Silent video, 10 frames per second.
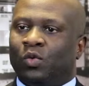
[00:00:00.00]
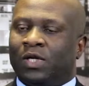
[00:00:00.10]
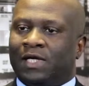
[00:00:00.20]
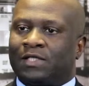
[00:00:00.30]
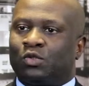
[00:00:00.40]
We'll
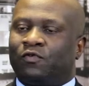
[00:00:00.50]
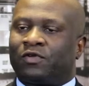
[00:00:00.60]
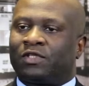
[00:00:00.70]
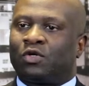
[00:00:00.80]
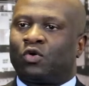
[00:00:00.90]
ask you for
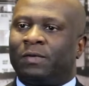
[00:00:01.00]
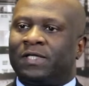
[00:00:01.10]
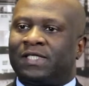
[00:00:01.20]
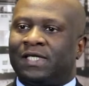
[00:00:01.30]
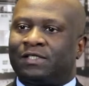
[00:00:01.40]
the
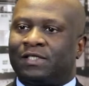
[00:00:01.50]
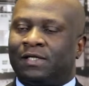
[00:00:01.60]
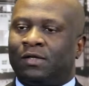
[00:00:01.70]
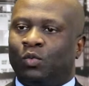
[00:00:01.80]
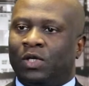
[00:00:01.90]

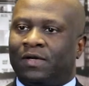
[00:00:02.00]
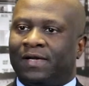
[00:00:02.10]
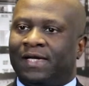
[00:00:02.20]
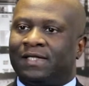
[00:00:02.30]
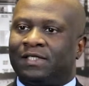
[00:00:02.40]
documentation, we'll
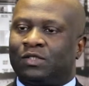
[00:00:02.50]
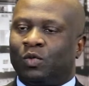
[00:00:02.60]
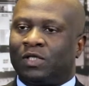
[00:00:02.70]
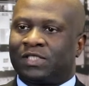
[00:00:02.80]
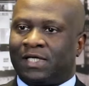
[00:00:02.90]
collate it,
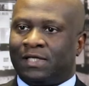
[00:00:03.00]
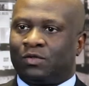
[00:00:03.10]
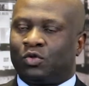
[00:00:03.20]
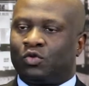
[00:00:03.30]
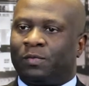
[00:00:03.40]
we'll check it
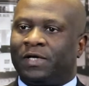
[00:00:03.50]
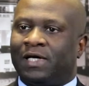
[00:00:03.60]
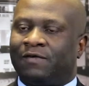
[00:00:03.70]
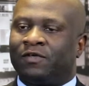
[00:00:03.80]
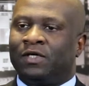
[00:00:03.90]
on your
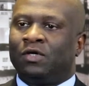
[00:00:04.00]
behalf